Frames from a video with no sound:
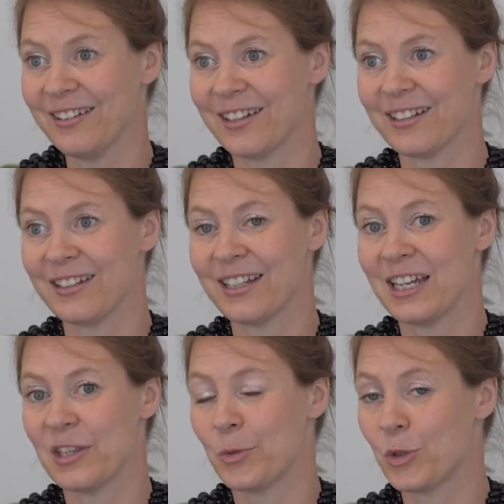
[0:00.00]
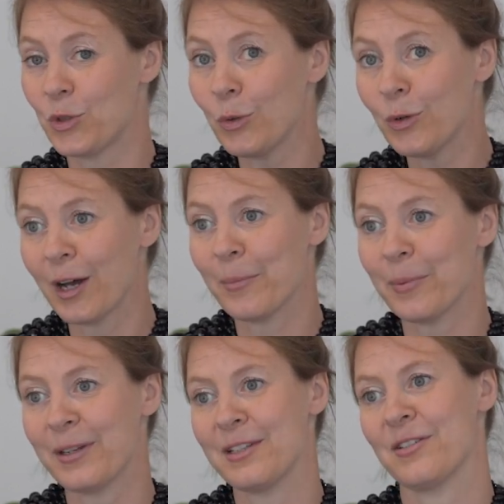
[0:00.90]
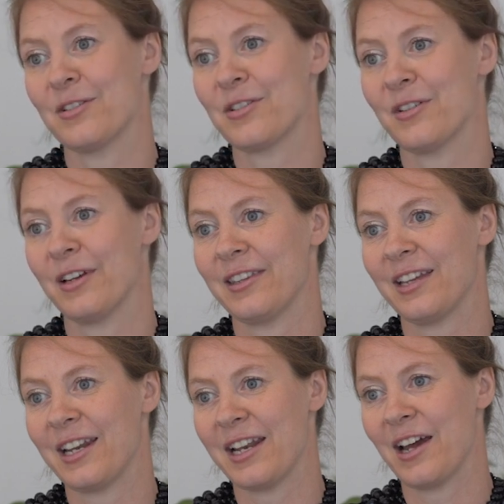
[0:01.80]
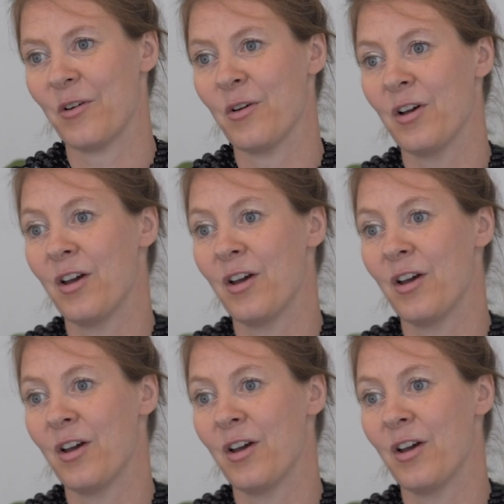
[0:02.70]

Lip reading: and there were two companies in Australia that are now